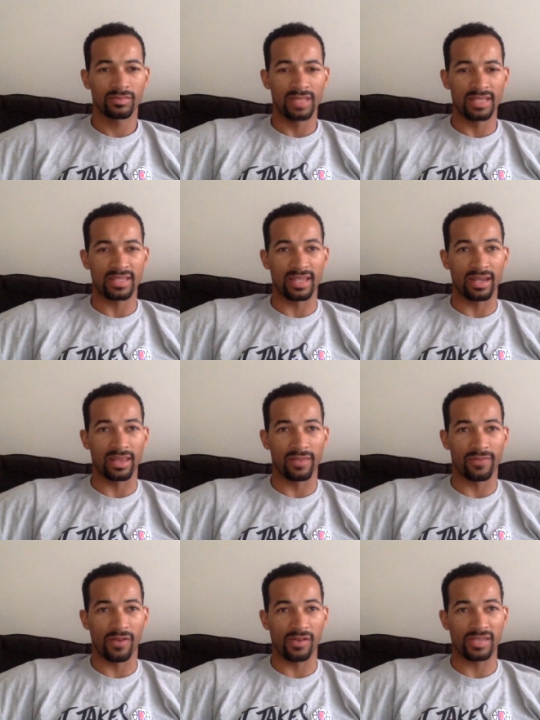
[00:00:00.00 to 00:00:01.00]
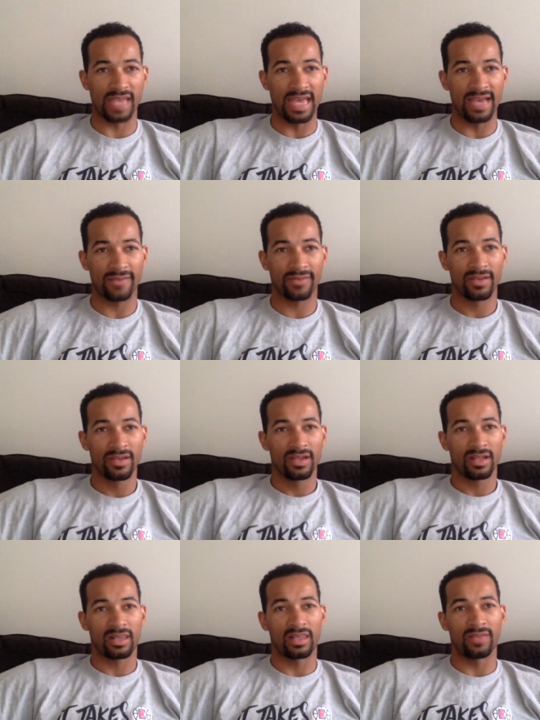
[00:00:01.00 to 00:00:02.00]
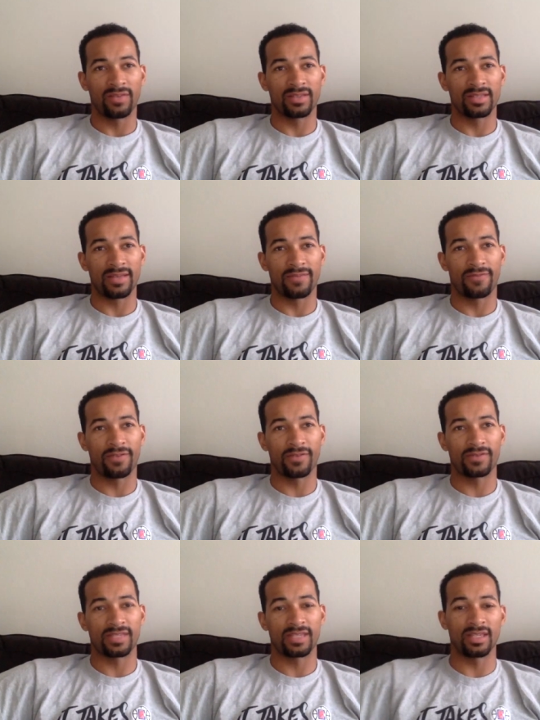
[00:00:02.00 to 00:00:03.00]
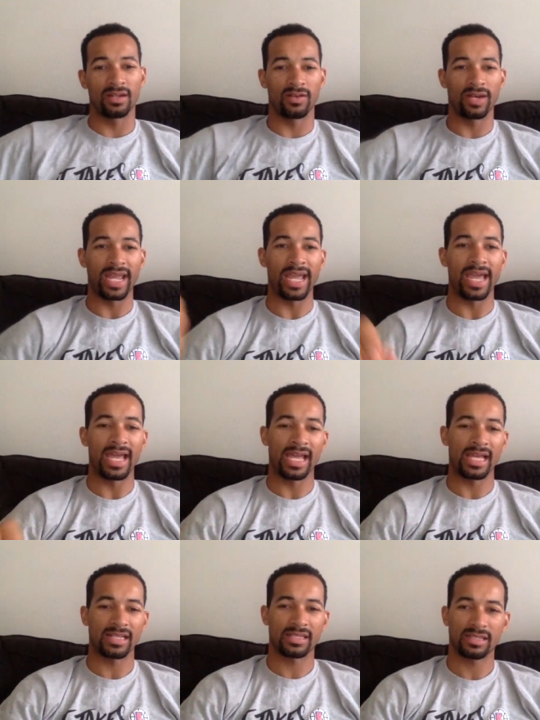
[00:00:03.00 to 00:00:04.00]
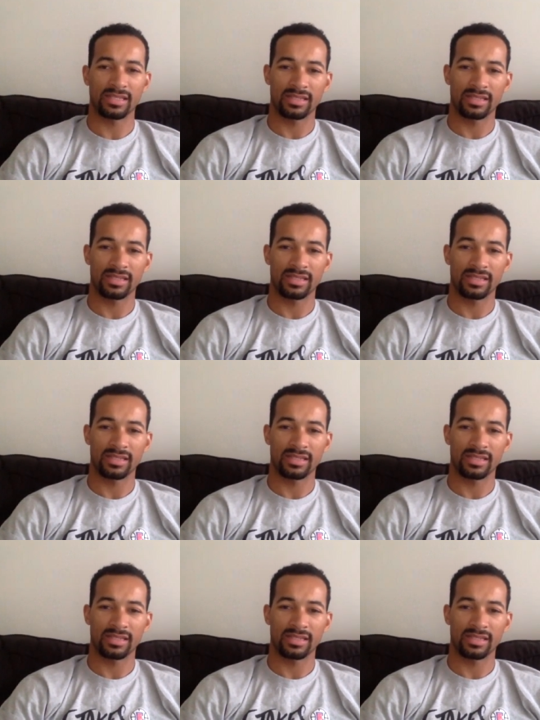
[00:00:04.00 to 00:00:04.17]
And that's the end of the first half. Cleveland is up 15 on the air.